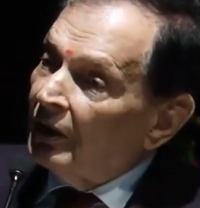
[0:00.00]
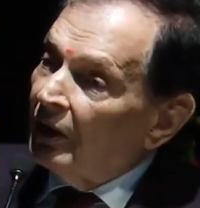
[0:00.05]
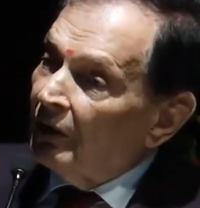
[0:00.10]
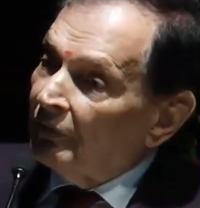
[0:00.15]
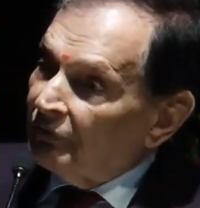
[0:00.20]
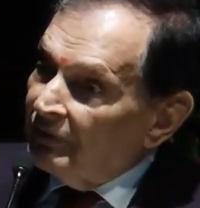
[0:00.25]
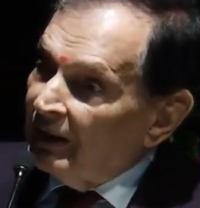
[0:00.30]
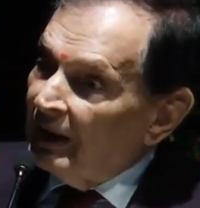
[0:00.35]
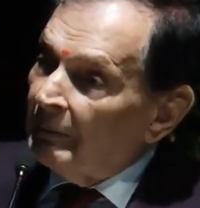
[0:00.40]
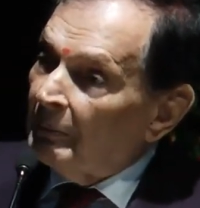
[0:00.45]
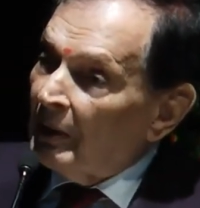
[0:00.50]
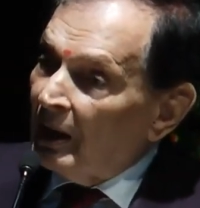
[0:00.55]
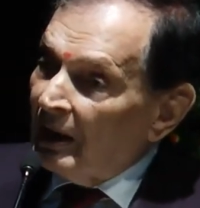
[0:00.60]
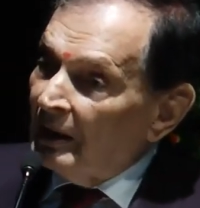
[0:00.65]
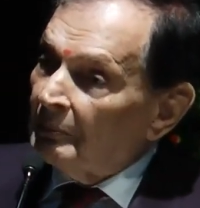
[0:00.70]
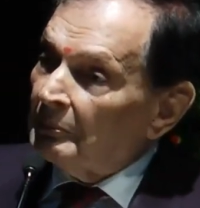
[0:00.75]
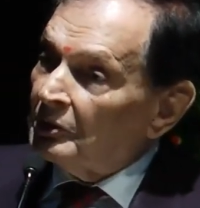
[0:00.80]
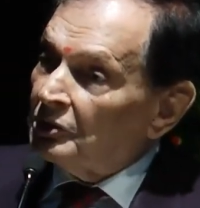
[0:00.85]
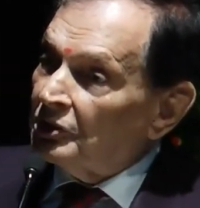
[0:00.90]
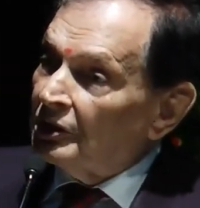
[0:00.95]
of the
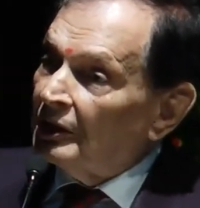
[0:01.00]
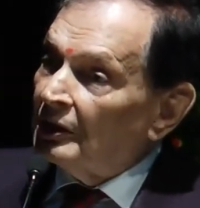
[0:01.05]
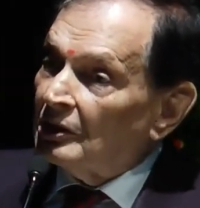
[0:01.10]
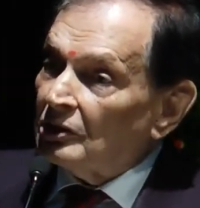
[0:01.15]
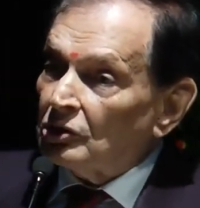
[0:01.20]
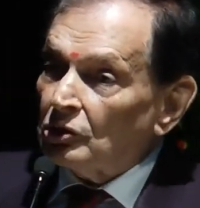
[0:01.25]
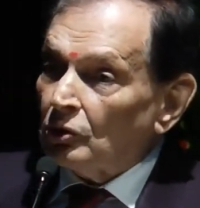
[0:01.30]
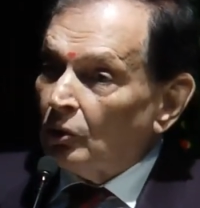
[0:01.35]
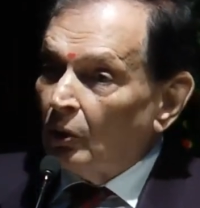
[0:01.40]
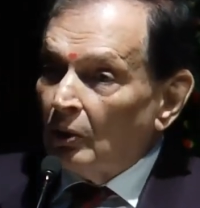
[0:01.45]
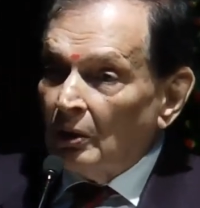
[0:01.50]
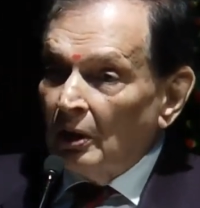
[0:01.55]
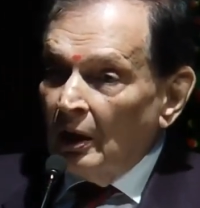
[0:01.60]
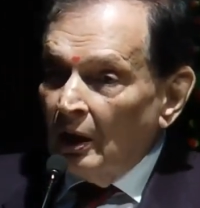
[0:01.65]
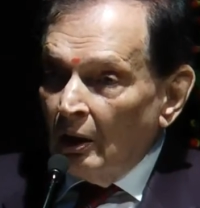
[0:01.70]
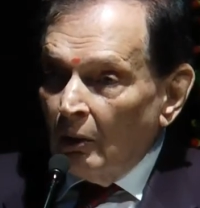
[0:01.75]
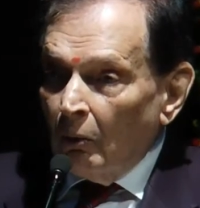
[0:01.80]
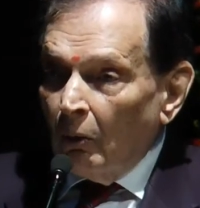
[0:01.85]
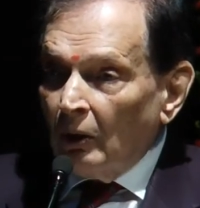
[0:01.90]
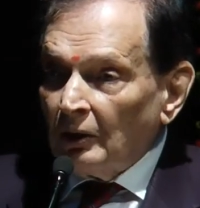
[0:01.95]
MRI machine is told,
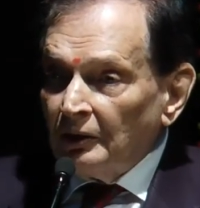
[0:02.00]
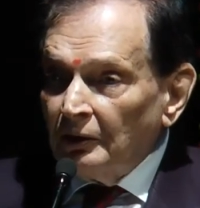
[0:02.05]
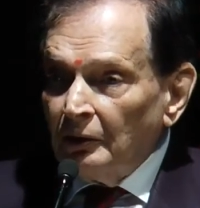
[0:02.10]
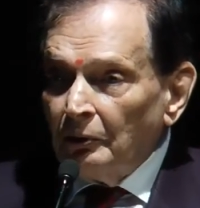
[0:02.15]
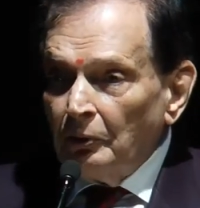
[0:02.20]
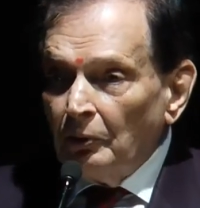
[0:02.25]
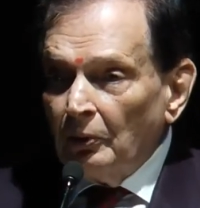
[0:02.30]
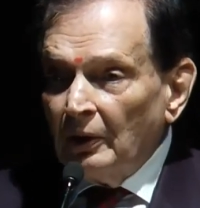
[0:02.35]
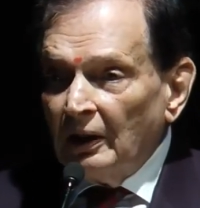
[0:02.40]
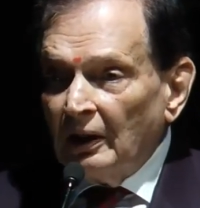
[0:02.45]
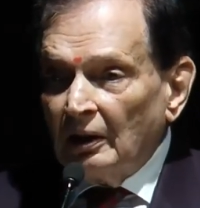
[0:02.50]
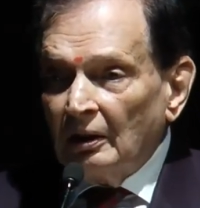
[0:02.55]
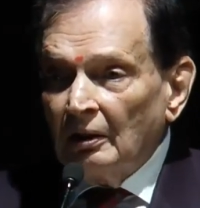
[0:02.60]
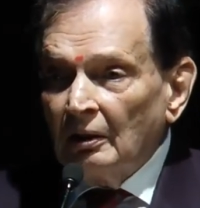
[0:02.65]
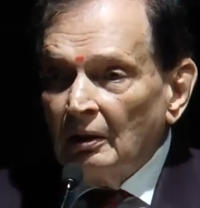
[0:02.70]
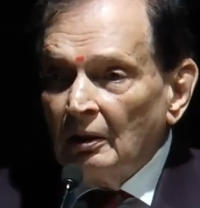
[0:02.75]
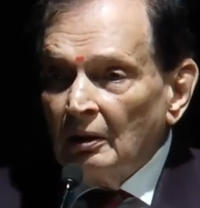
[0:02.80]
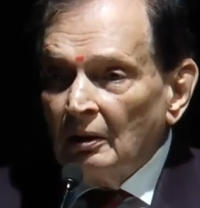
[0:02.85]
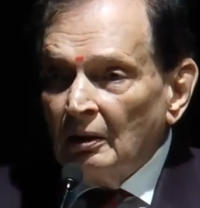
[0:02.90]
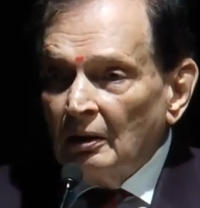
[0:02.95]
what are you doing?